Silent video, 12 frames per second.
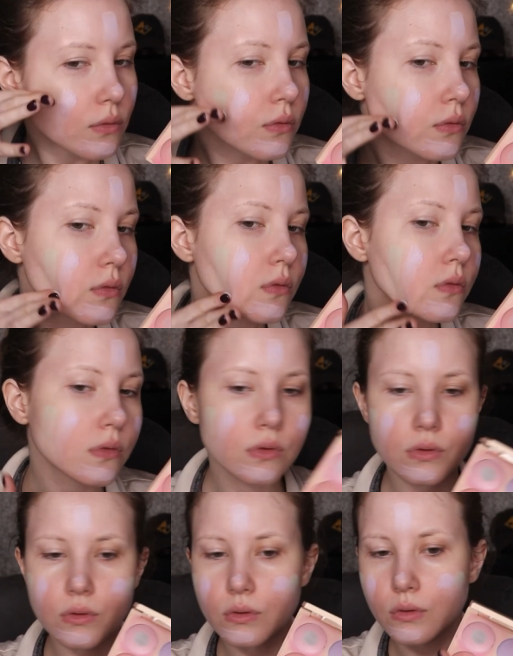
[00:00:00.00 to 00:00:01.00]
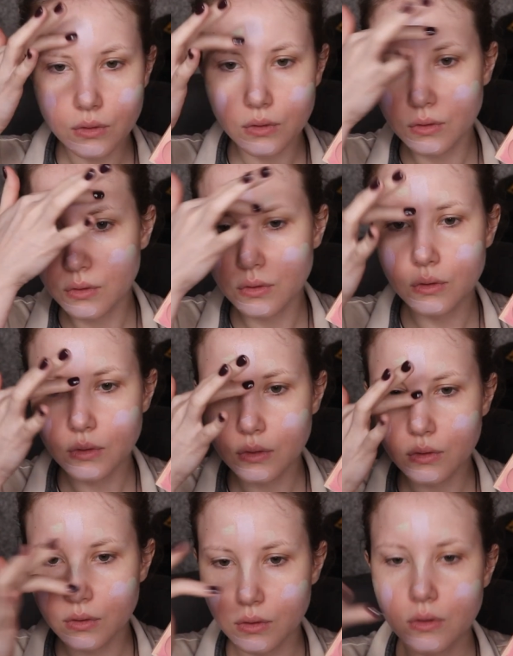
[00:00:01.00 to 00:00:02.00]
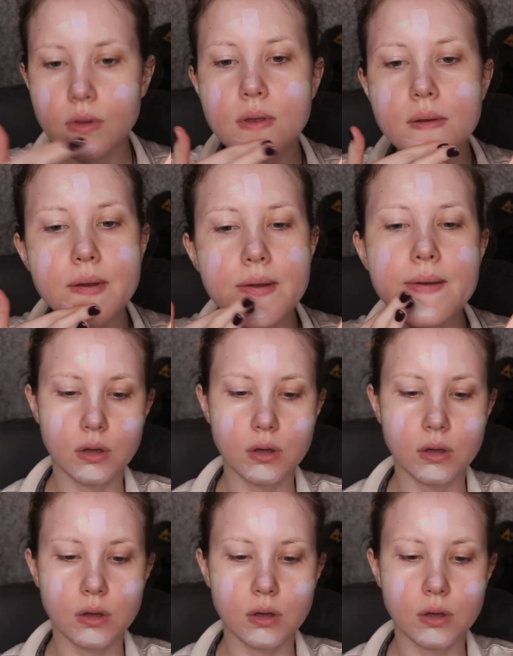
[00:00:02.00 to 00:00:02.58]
this is going to be with a combination of green and purple.